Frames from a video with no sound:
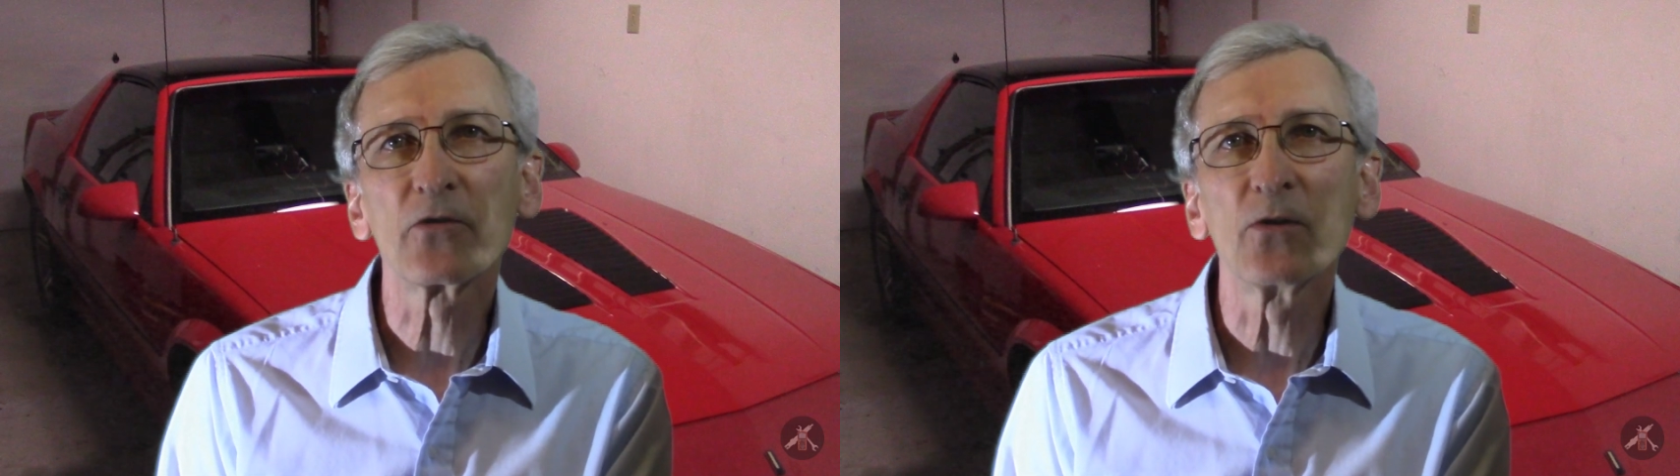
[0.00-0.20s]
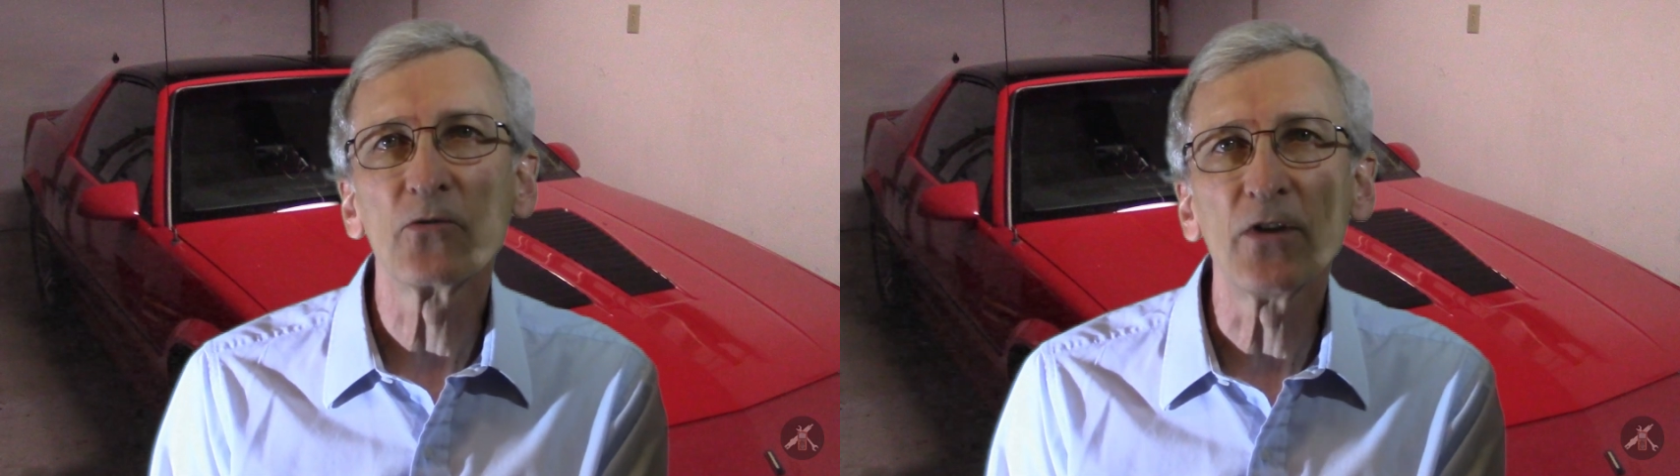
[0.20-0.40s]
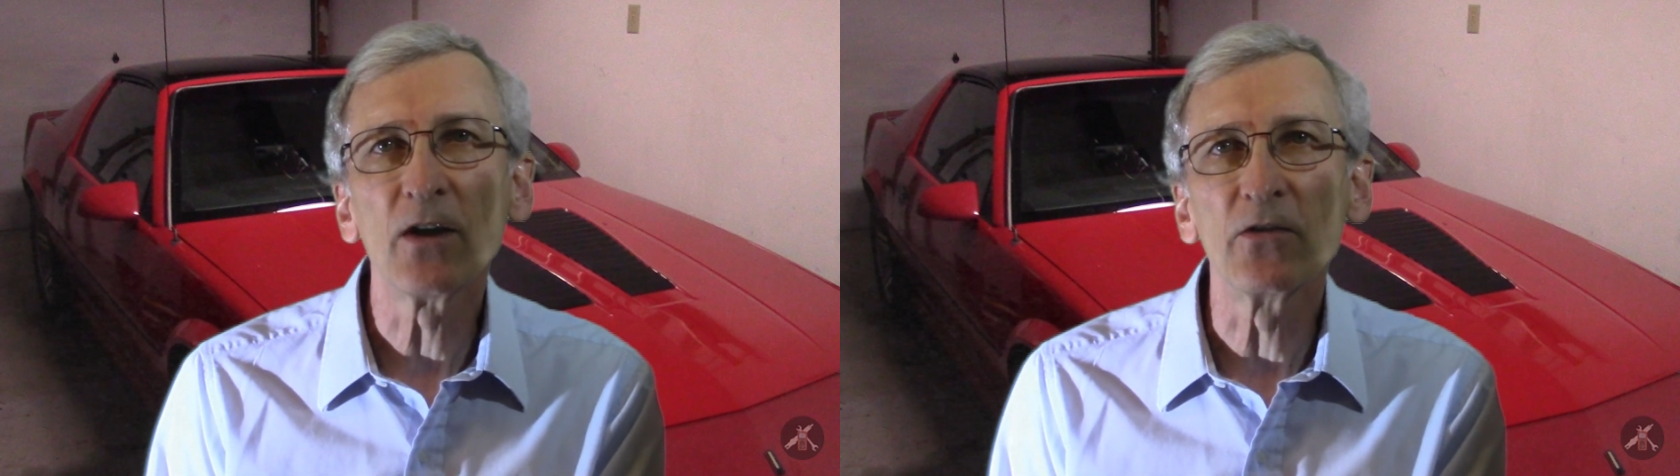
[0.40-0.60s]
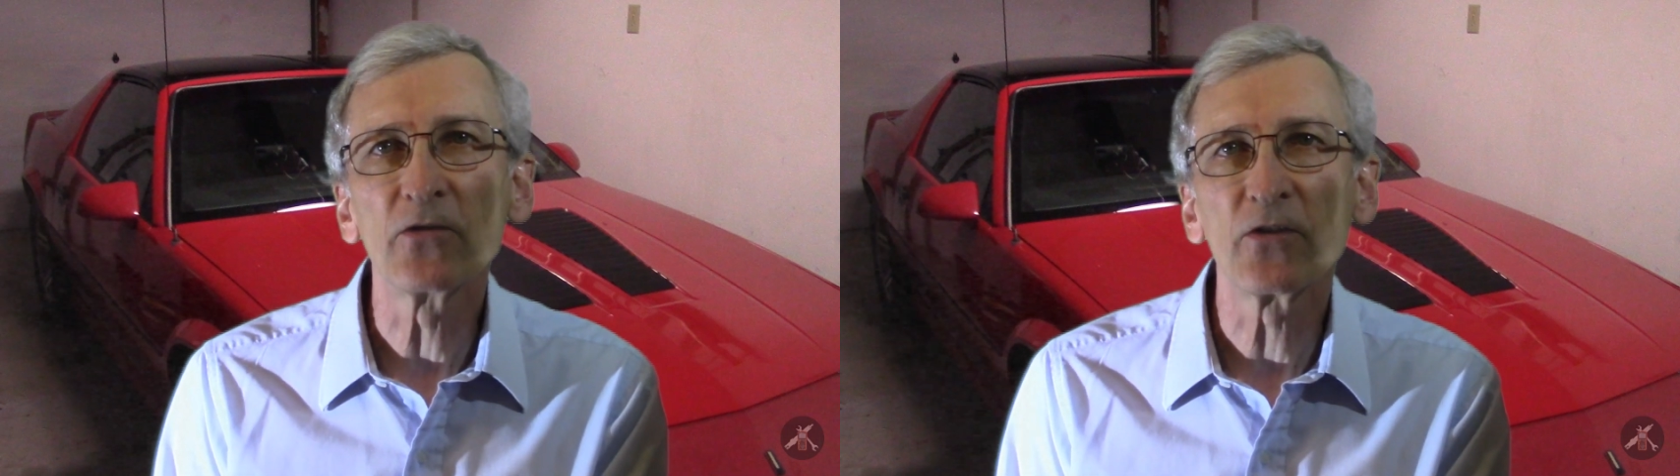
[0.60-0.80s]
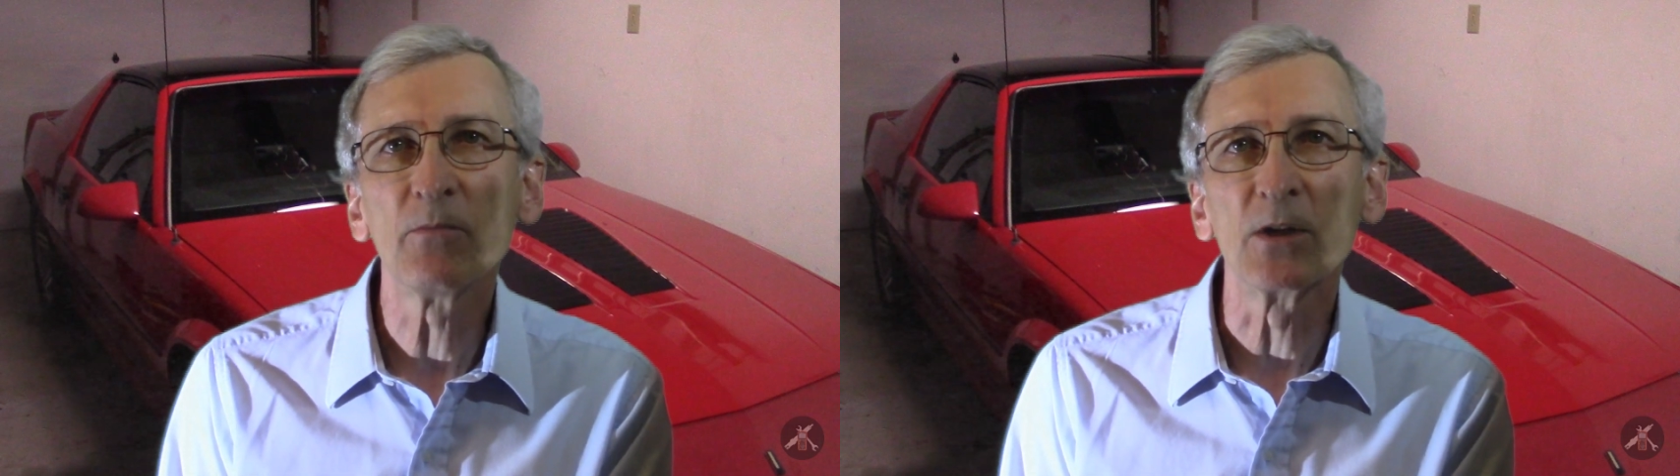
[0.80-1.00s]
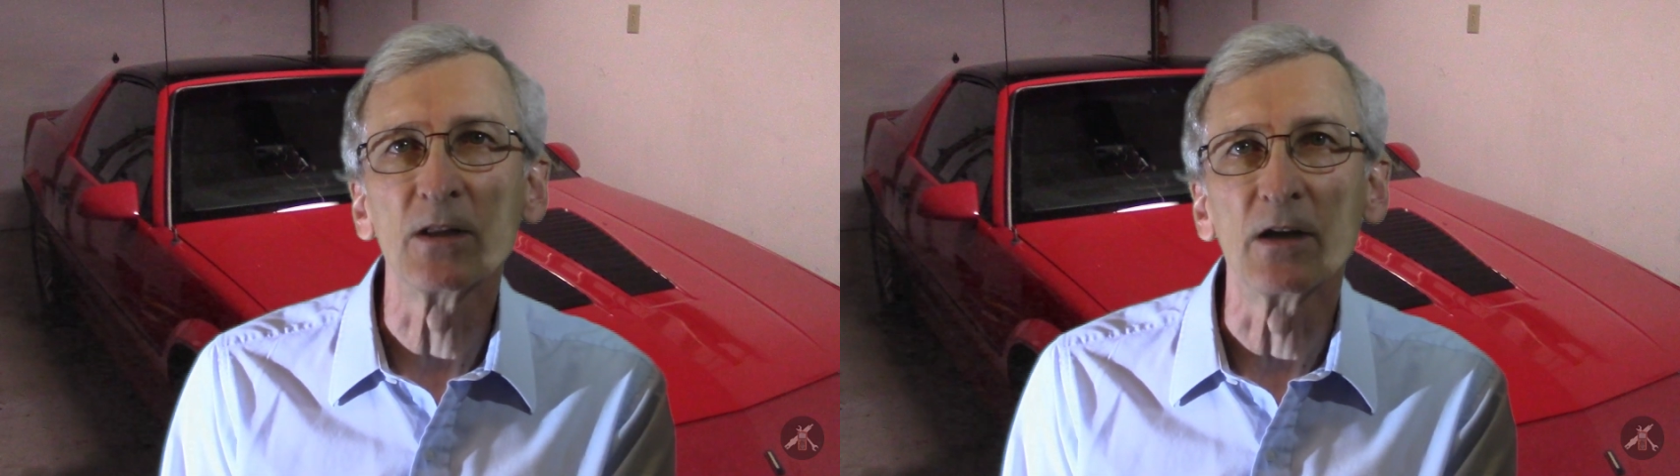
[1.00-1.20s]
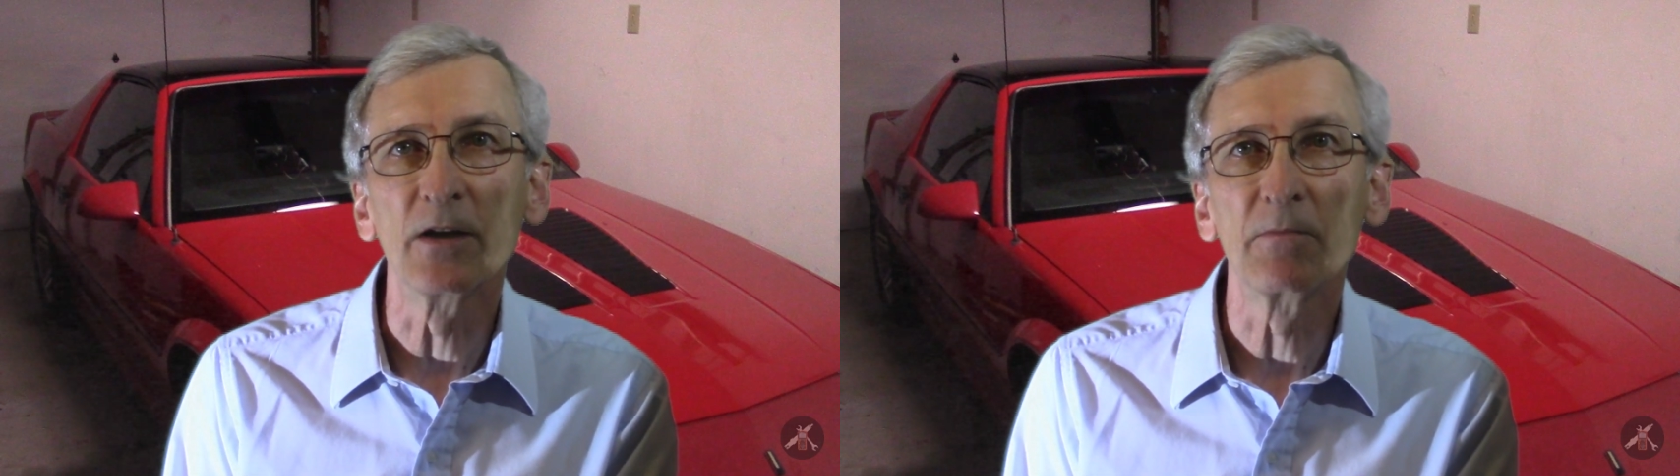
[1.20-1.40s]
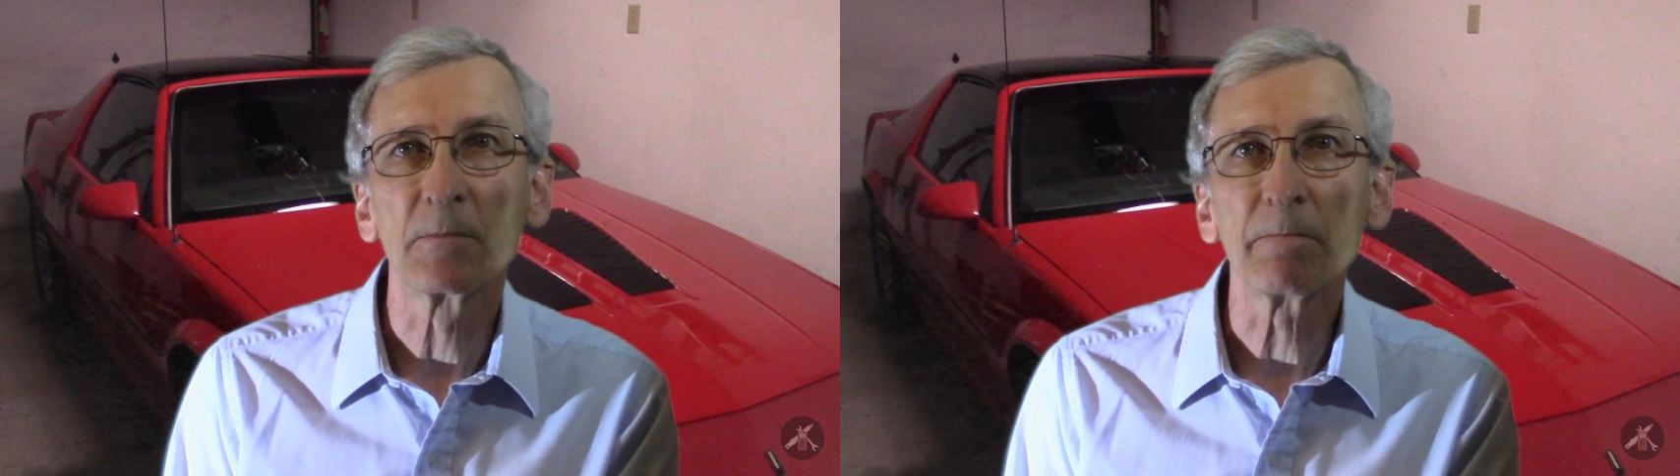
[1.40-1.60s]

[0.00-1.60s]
it goes down the assembly line.